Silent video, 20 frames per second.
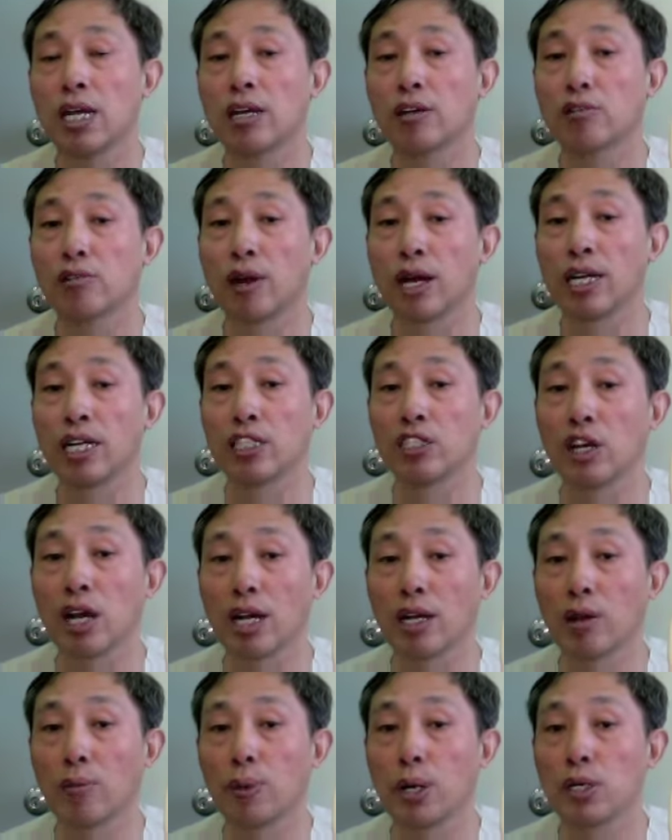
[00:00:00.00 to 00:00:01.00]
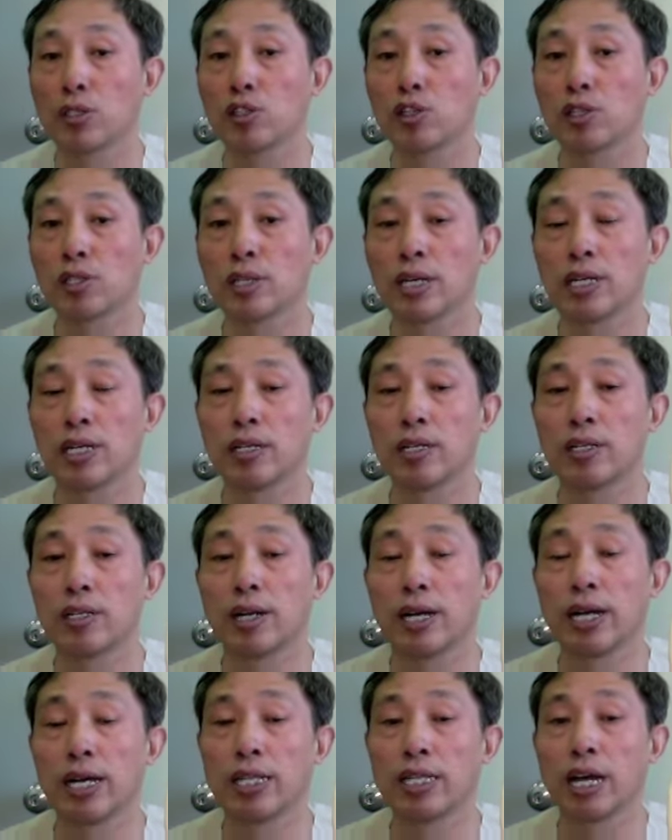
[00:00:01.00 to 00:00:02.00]
Greenwich Acupuncture Center,
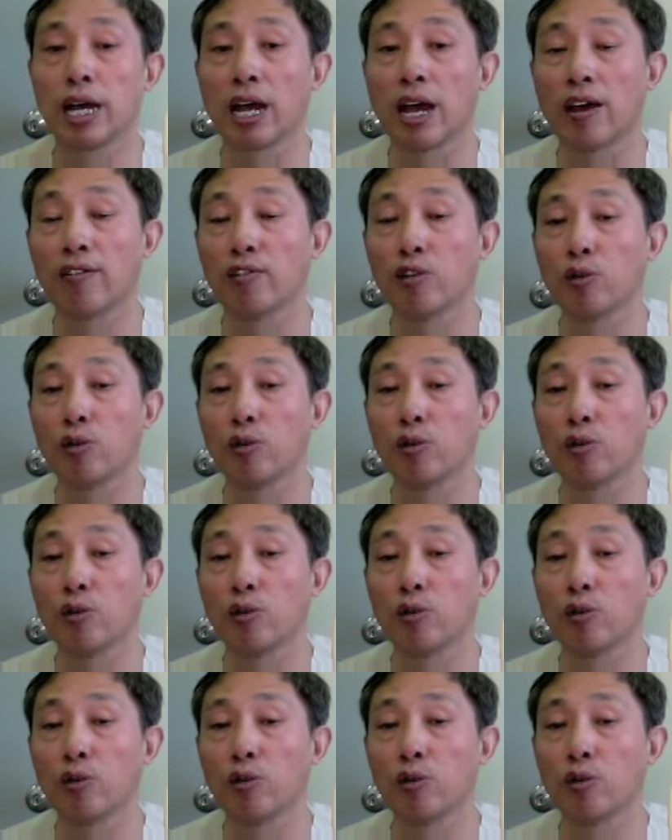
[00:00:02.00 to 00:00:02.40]
and I have